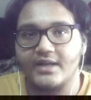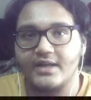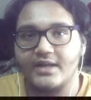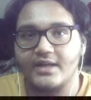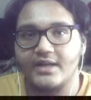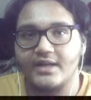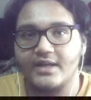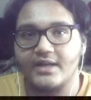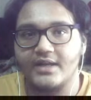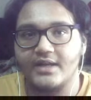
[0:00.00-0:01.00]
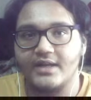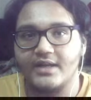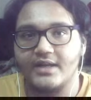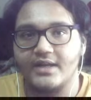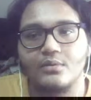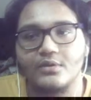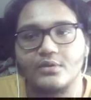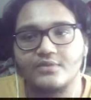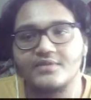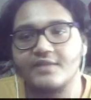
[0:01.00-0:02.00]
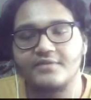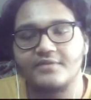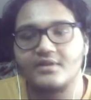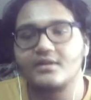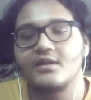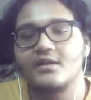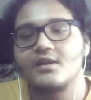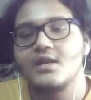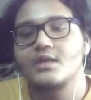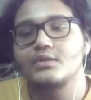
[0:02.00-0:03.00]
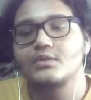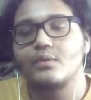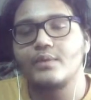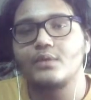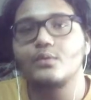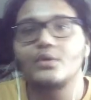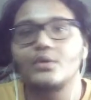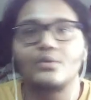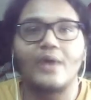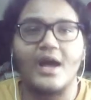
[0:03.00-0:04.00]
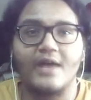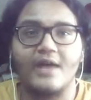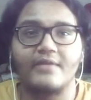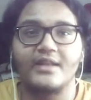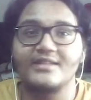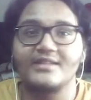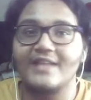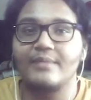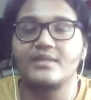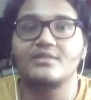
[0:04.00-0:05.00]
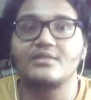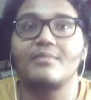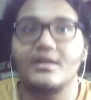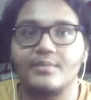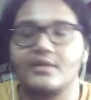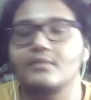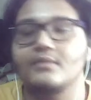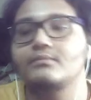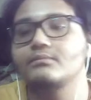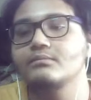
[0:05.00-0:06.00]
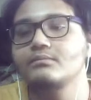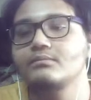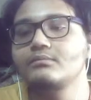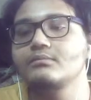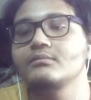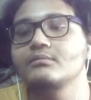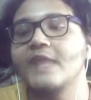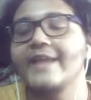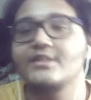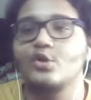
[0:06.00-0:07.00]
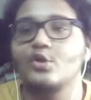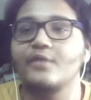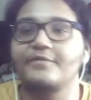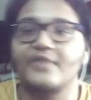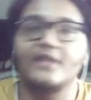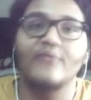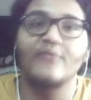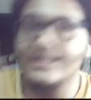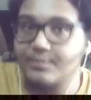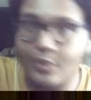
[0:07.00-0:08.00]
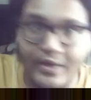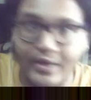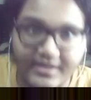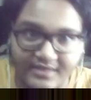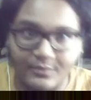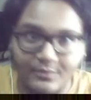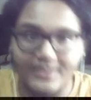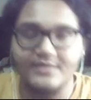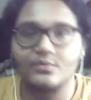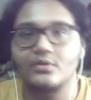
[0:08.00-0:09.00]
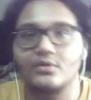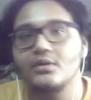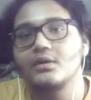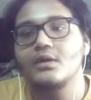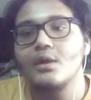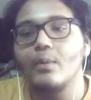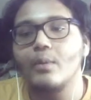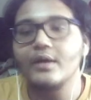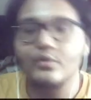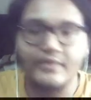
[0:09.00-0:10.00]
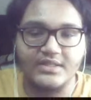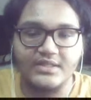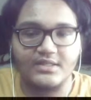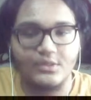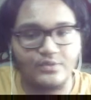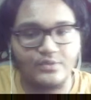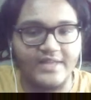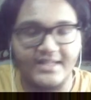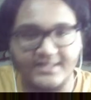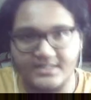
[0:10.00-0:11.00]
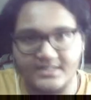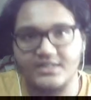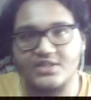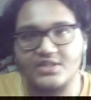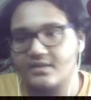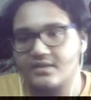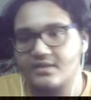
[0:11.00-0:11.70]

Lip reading: is limited. We can't do lots of stuff in it. So we do want to have an established Metapreter. Instead of trying to exploit it once more, why don't we just use the existing shell?